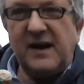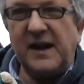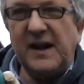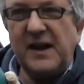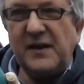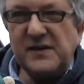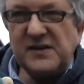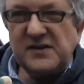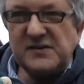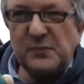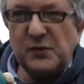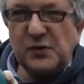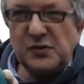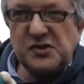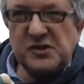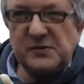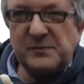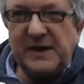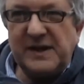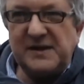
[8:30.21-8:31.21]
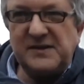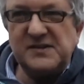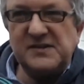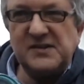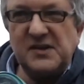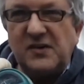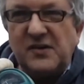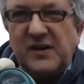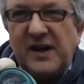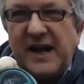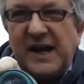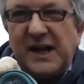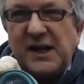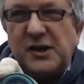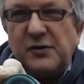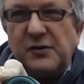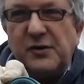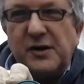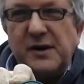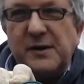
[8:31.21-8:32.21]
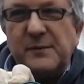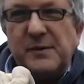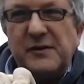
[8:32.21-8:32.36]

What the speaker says: I know these moisture meters aren't accurate,